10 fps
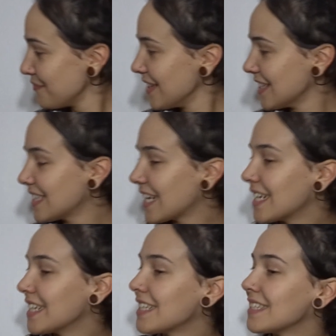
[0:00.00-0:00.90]
they?
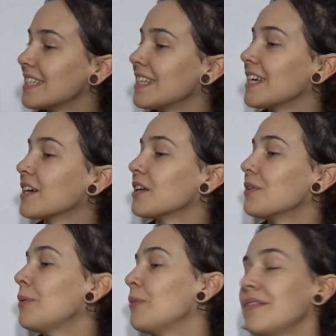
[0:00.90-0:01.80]
Exactly, and that's the thing.
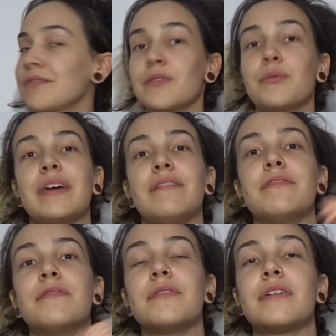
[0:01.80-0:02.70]
We've
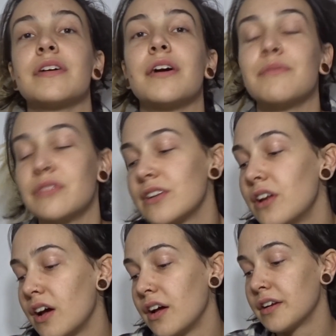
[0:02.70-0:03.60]
come to
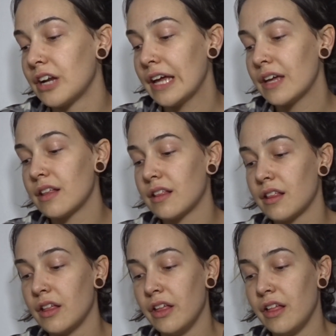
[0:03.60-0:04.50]
learn, like,
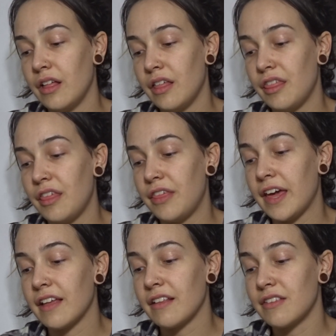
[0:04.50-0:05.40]
the
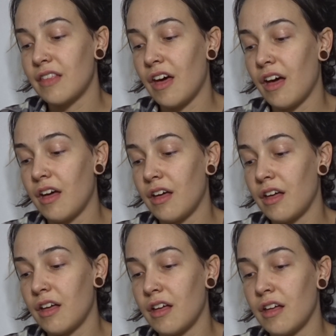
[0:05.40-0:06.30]
things that
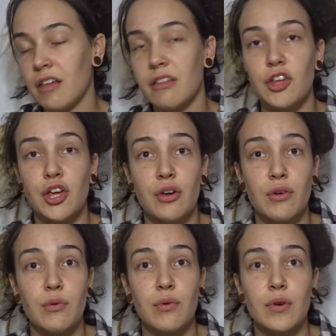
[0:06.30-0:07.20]

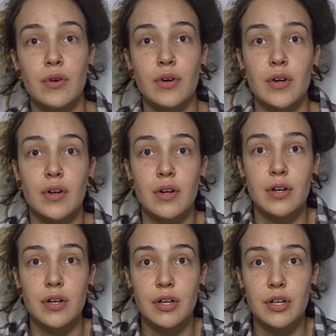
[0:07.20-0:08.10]
you
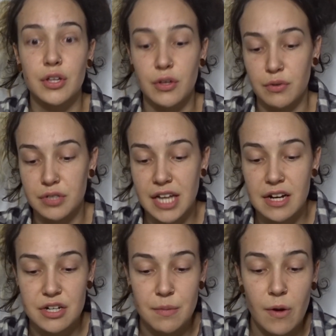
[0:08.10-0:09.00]

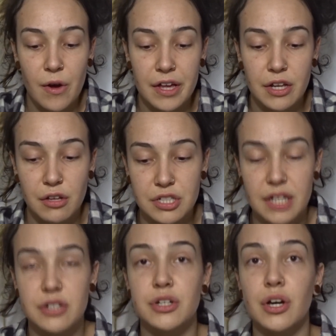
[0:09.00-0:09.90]
tend to buy and you
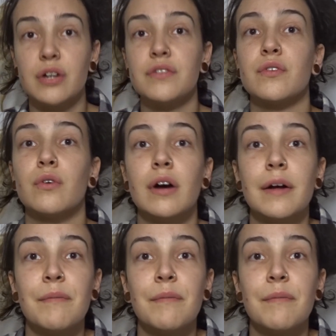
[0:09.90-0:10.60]
tend to go for.